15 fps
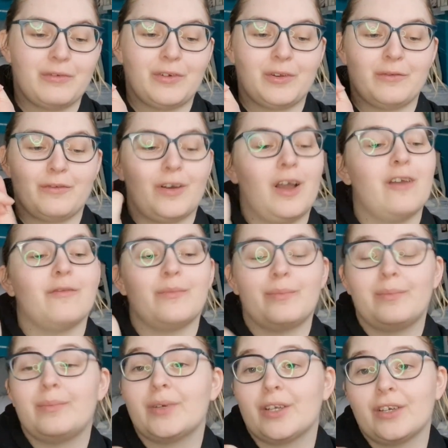Volume 5,
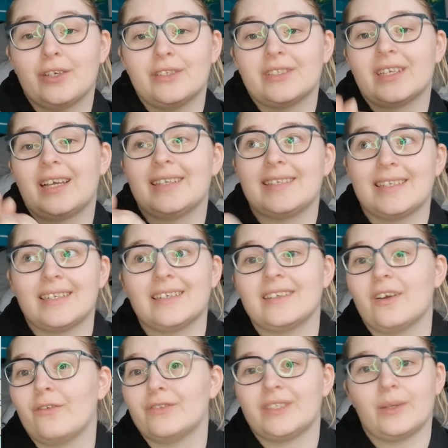because I
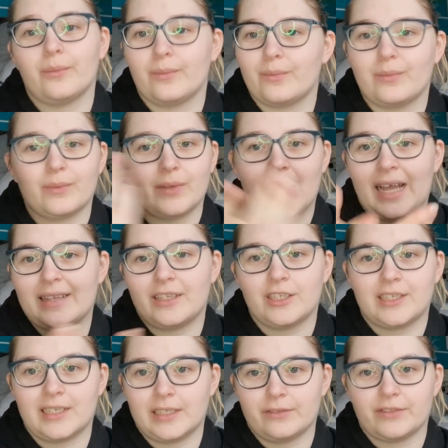had the
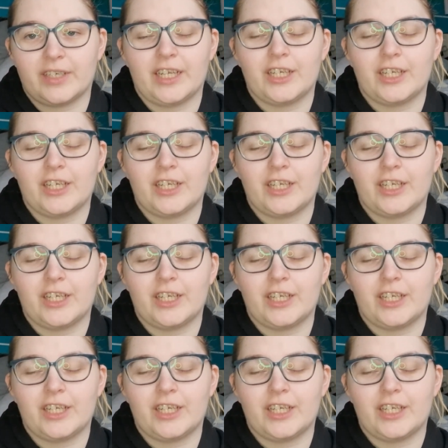delivery